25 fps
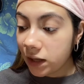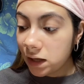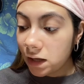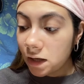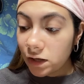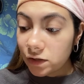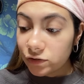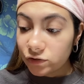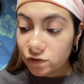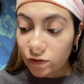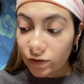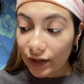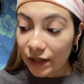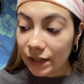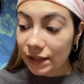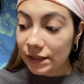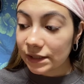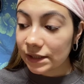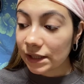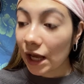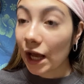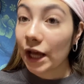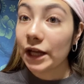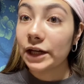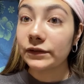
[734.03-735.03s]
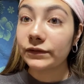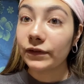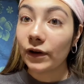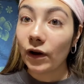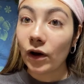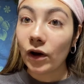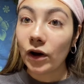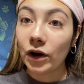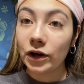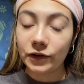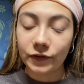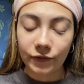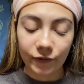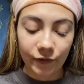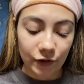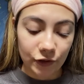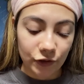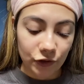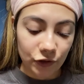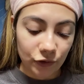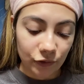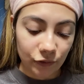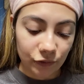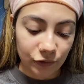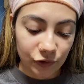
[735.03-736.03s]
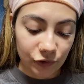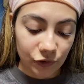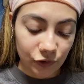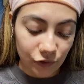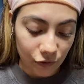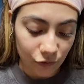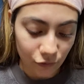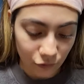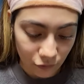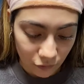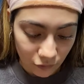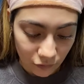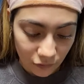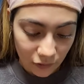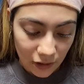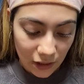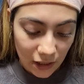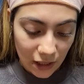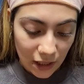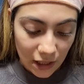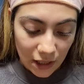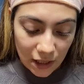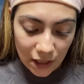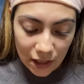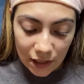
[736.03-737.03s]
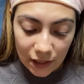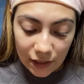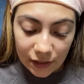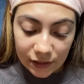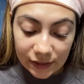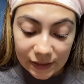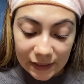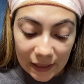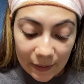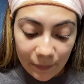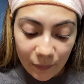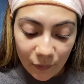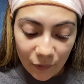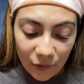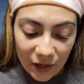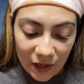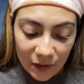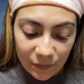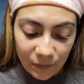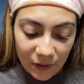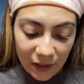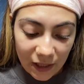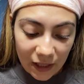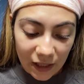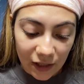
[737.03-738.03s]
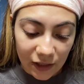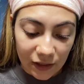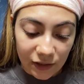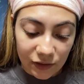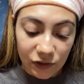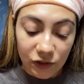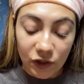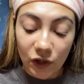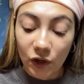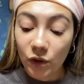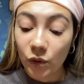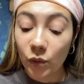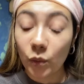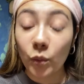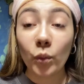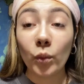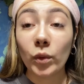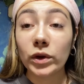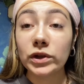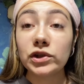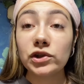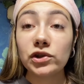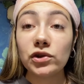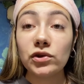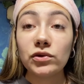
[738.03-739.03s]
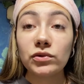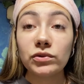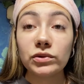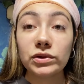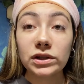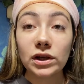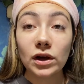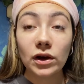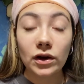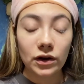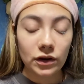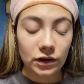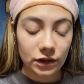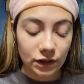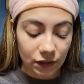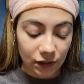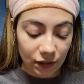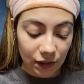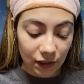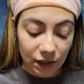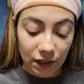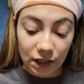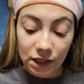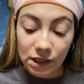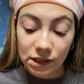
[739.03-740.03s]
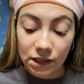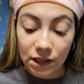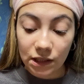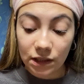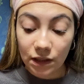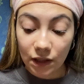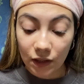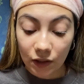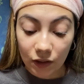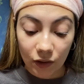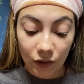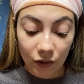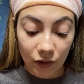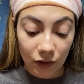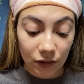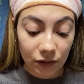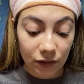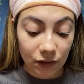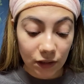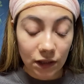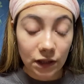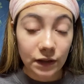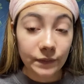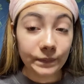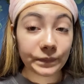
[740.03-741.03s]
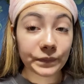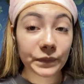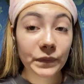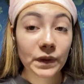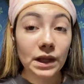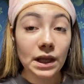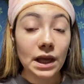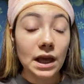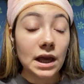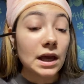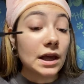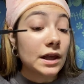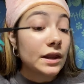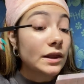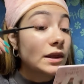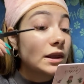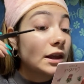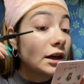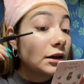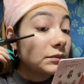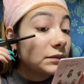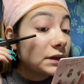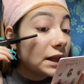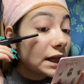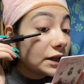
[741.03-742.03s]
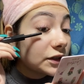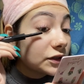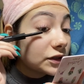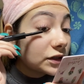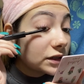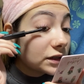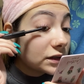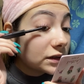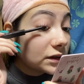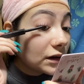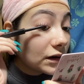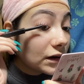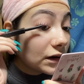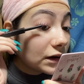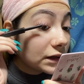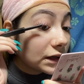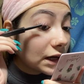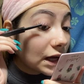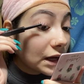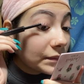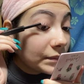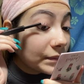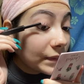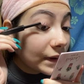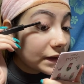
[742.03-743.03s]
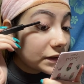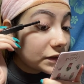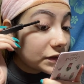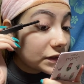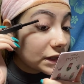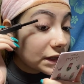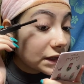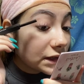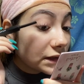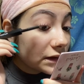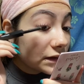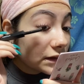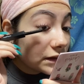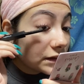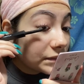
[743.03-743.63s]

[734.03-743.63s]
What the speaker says: So then it's kind of hard for you to separate, because once you use the heated curler, them lashes are not budging,